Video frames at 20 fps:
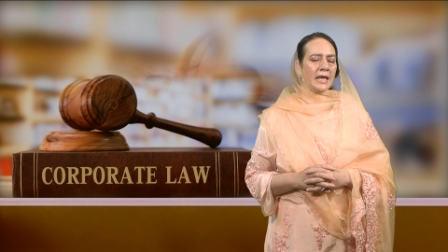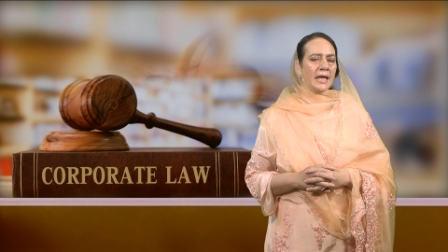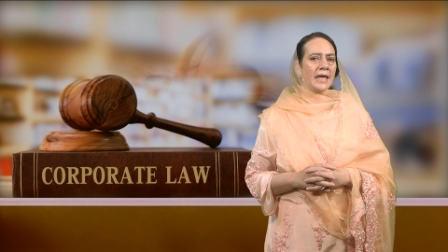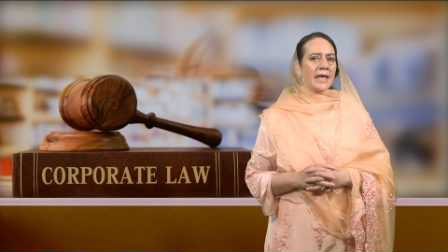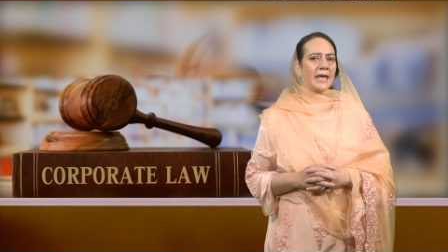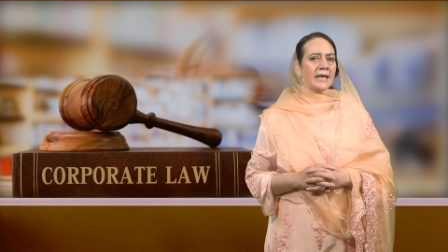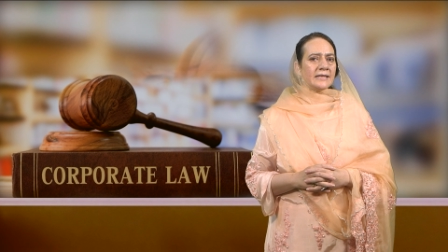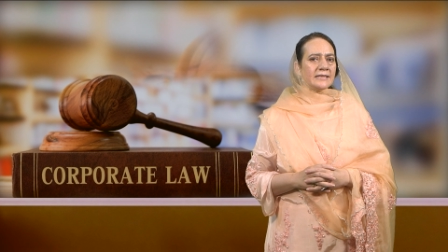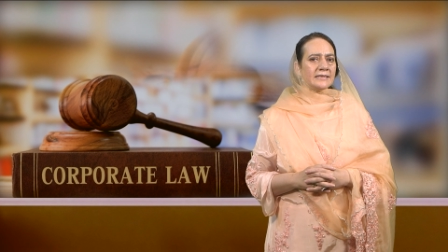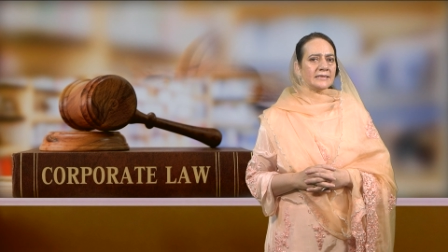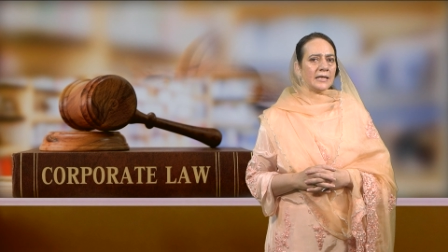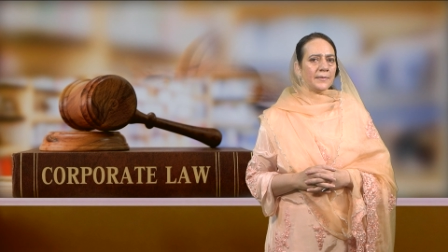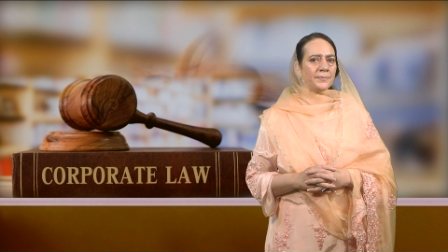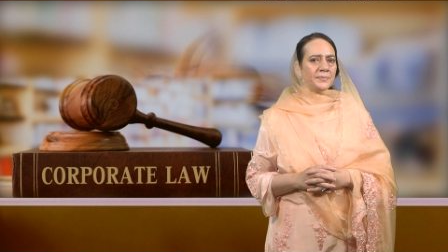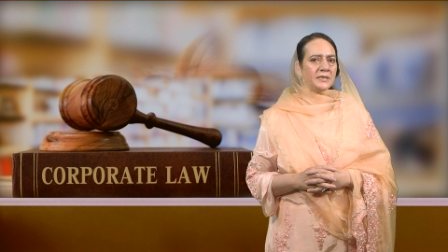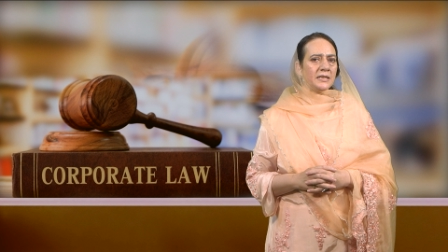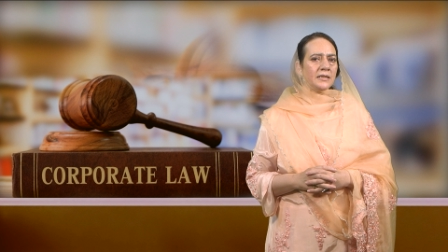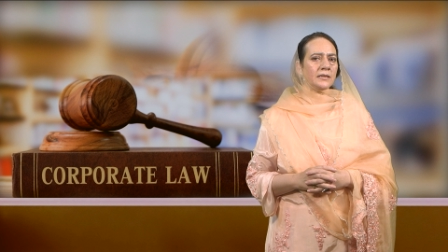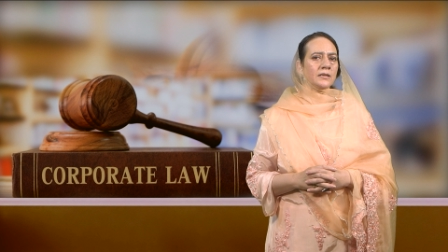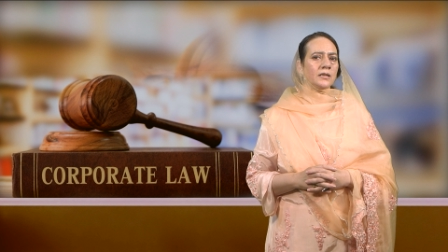
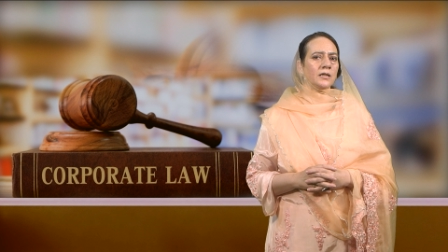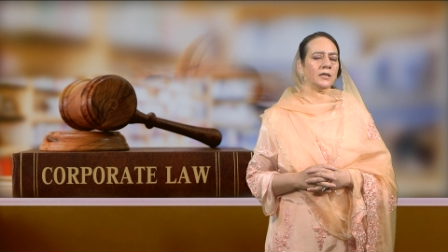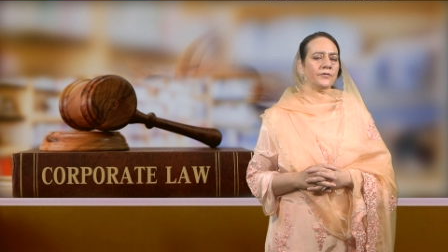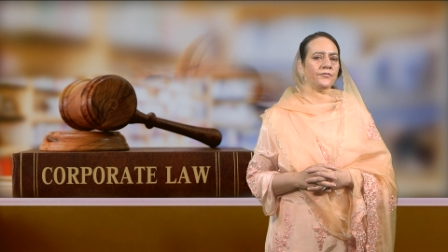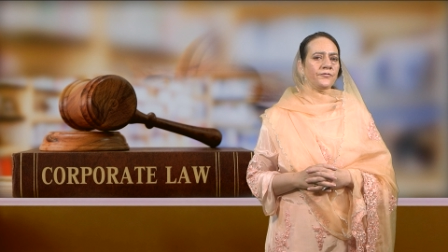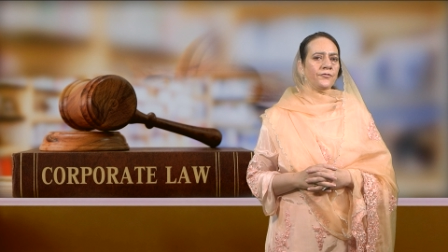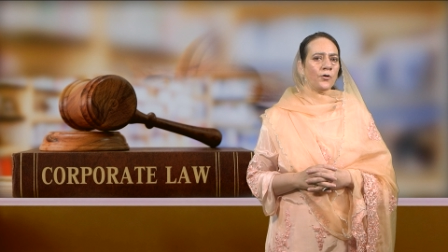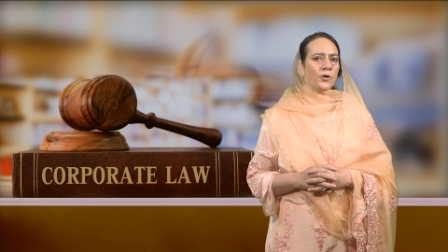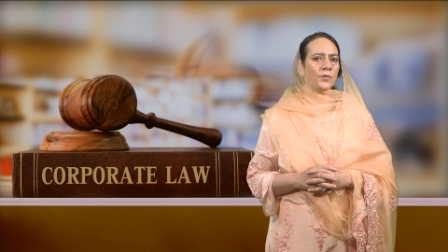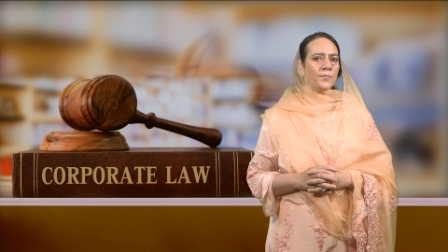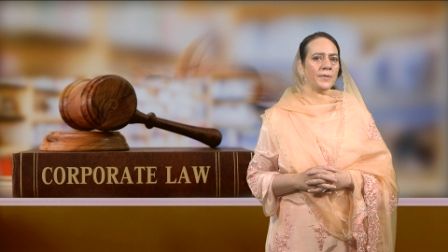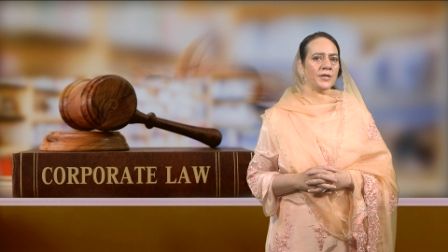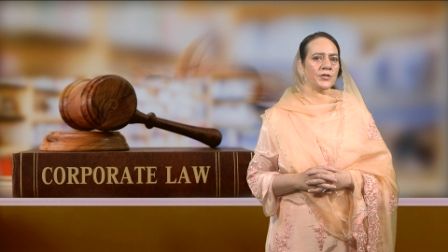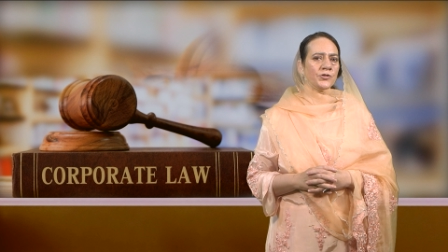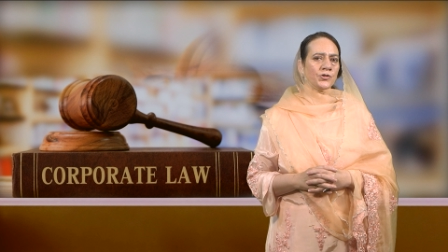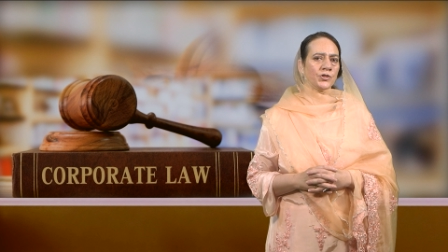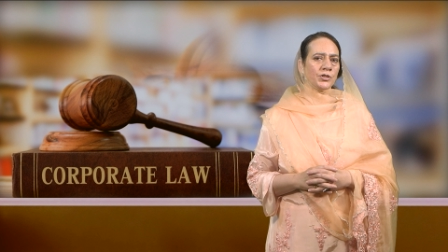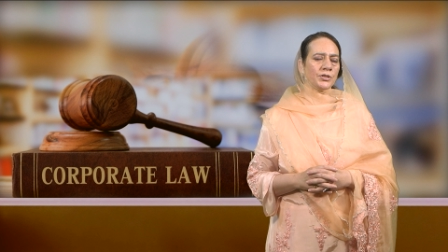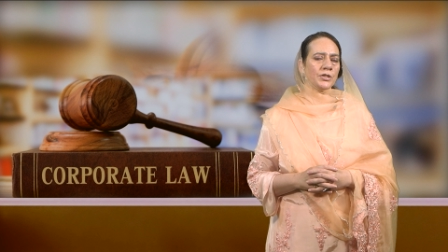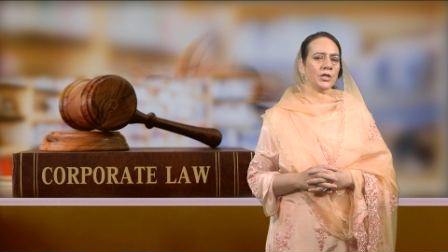excepting the
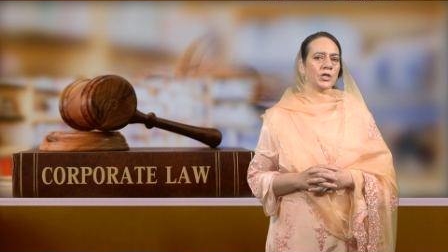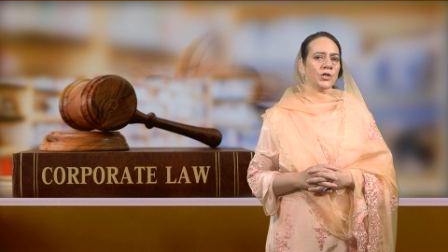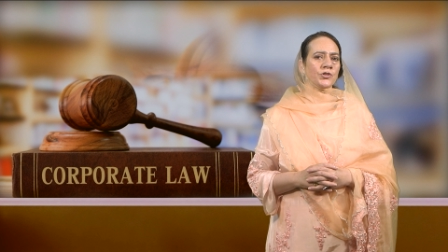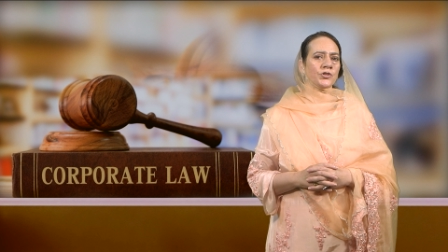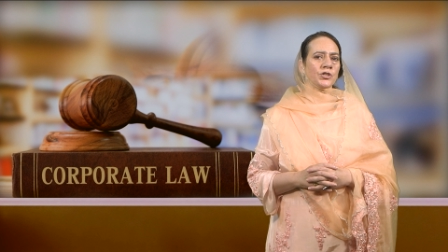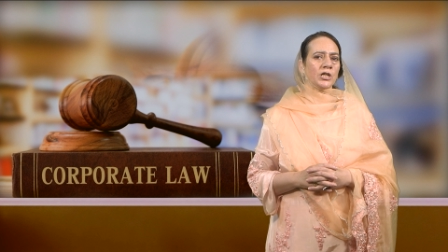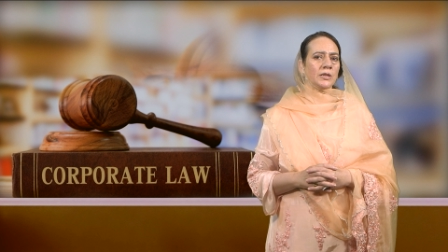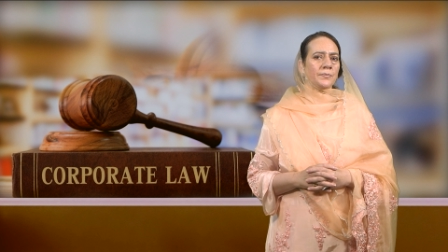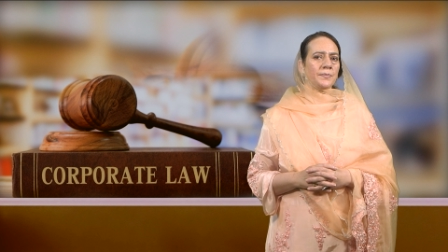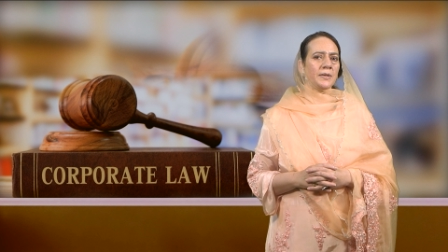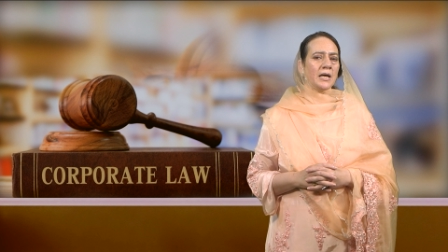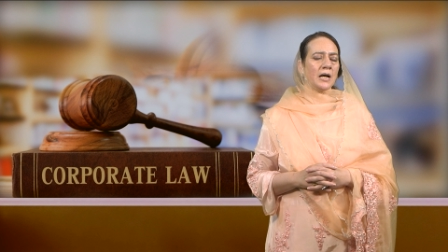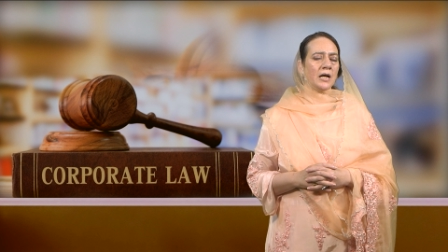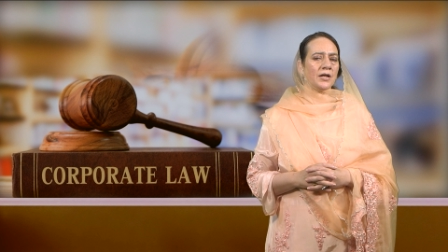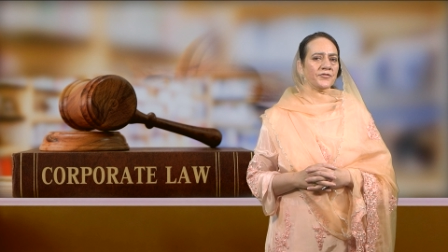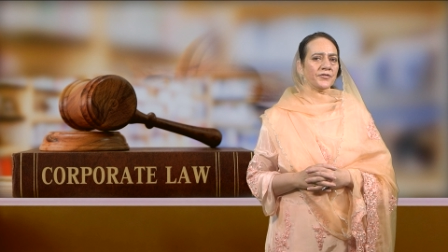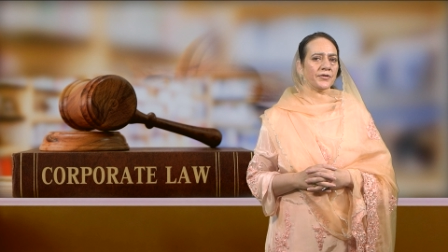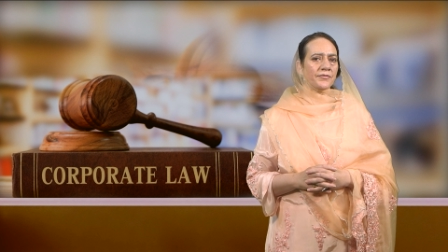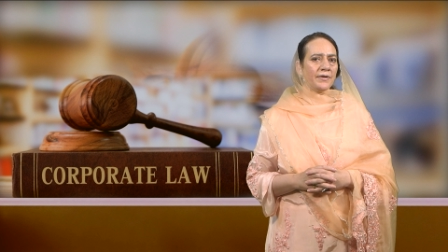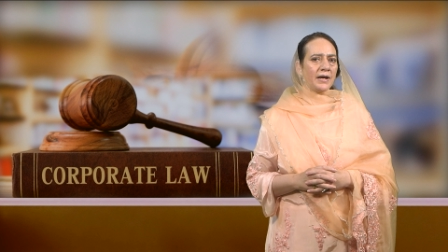aforementioned, shall be
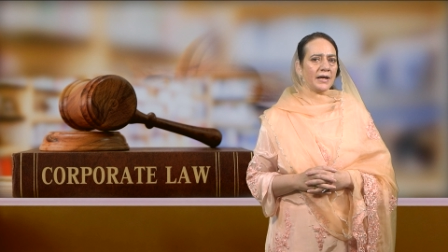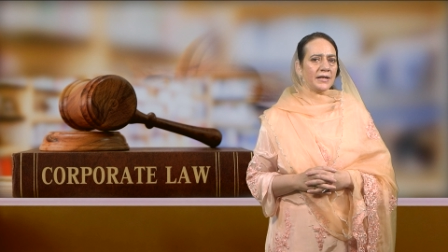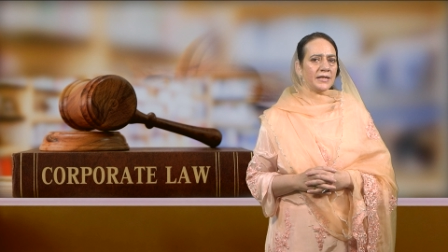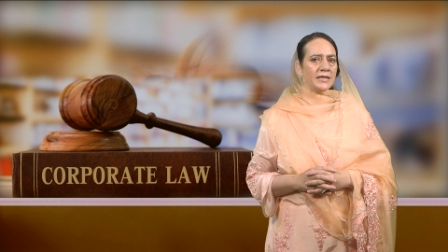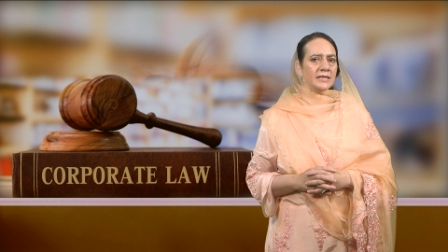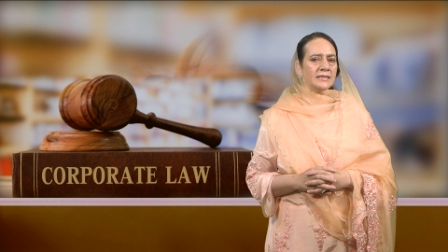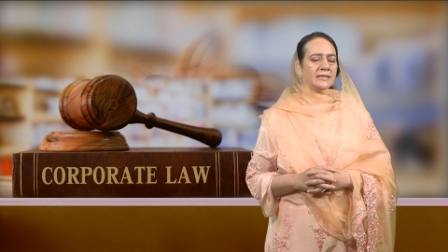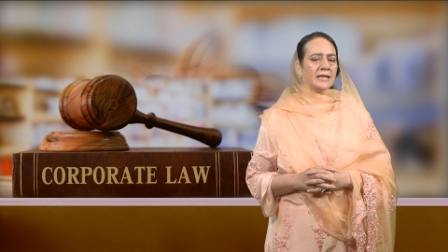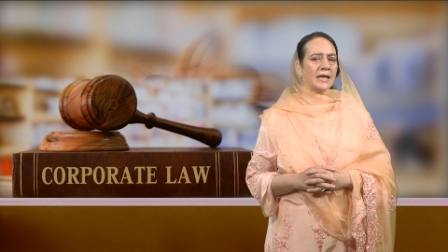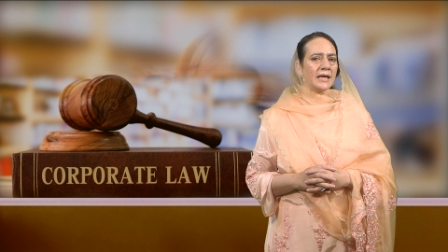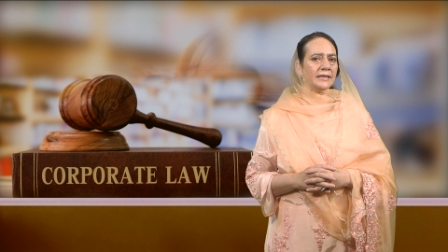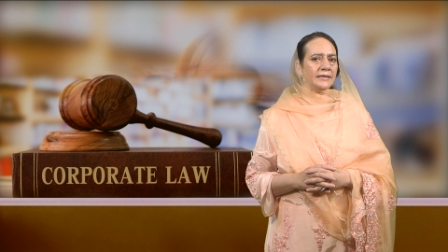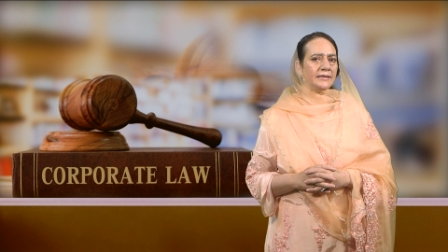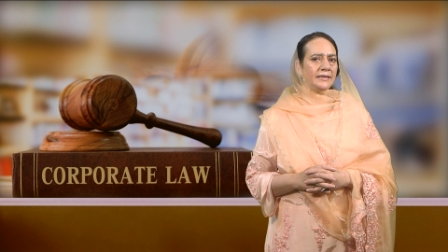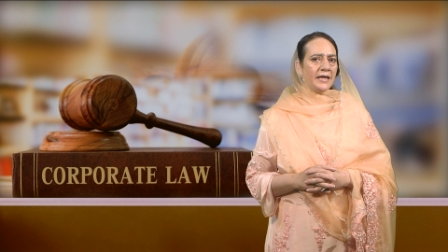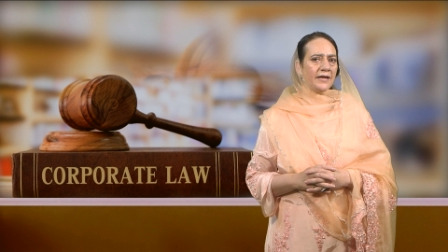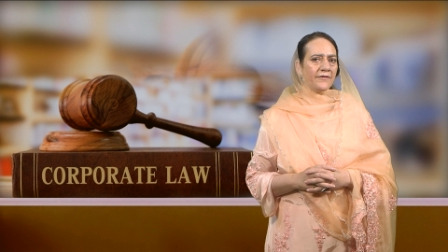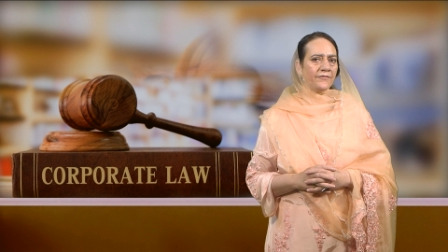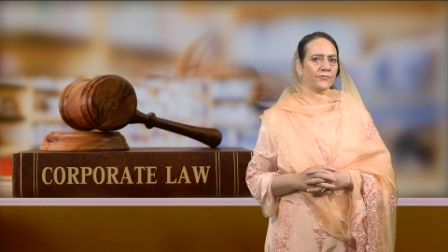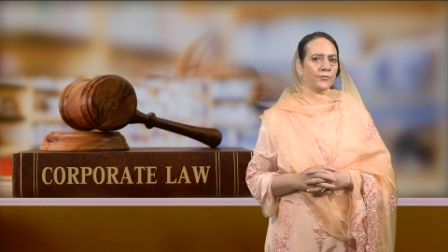ultra vires and
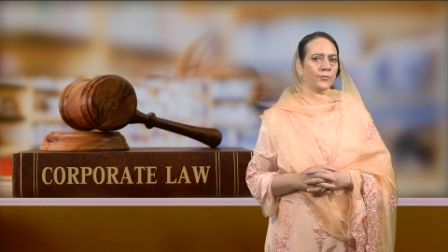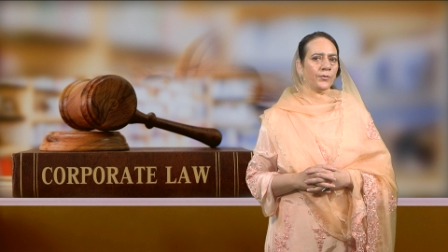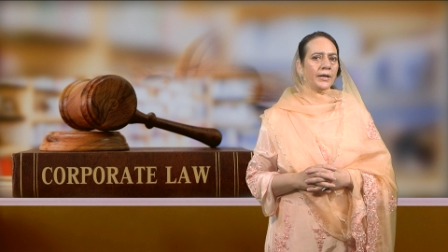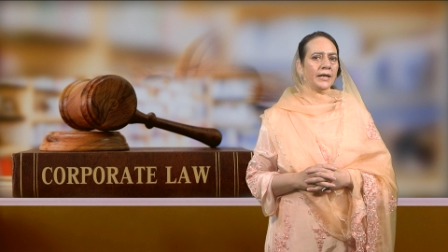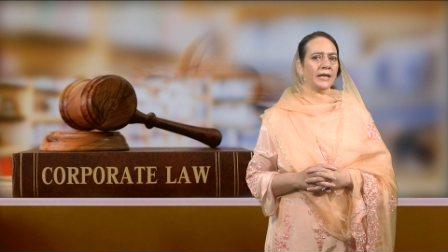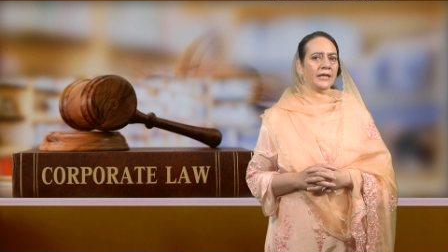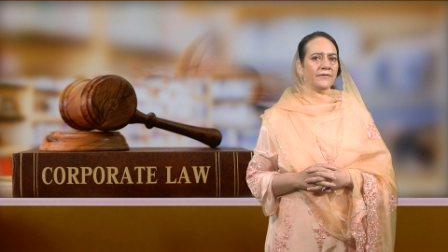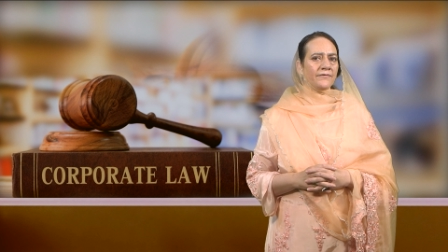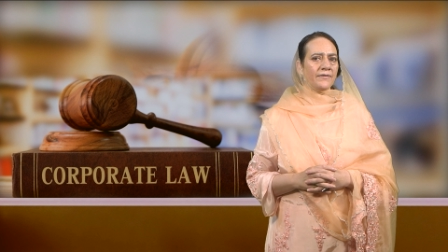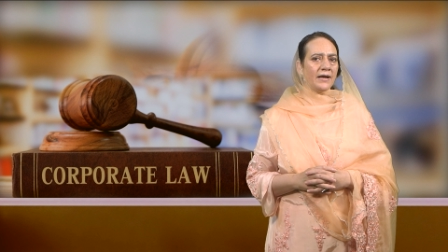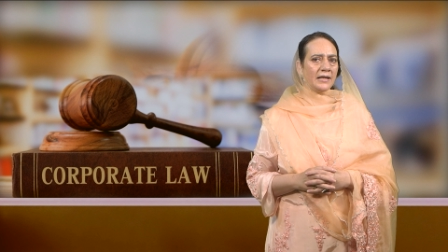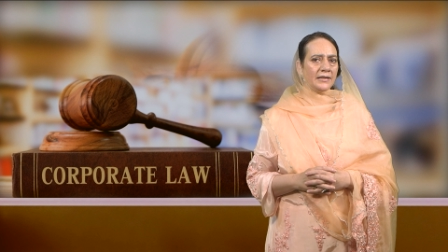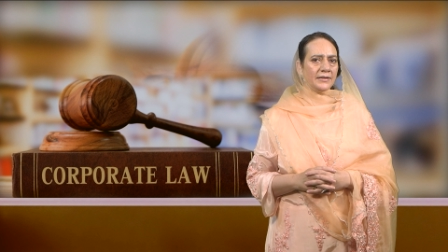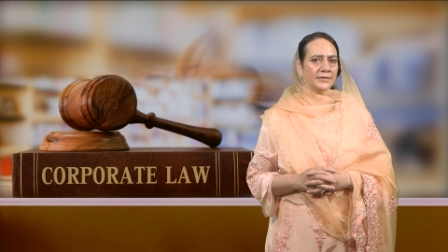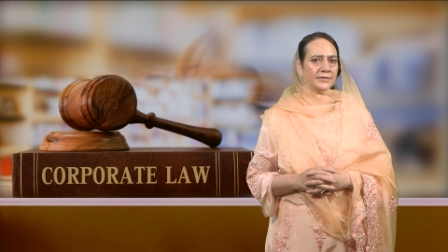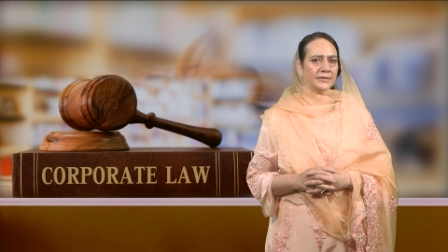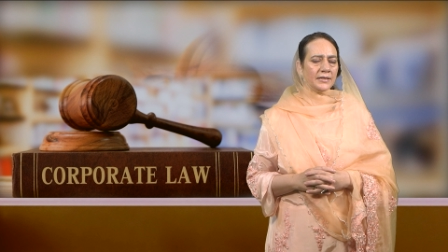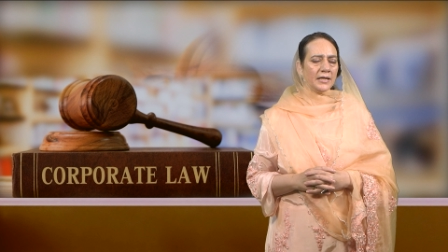therefore invalid.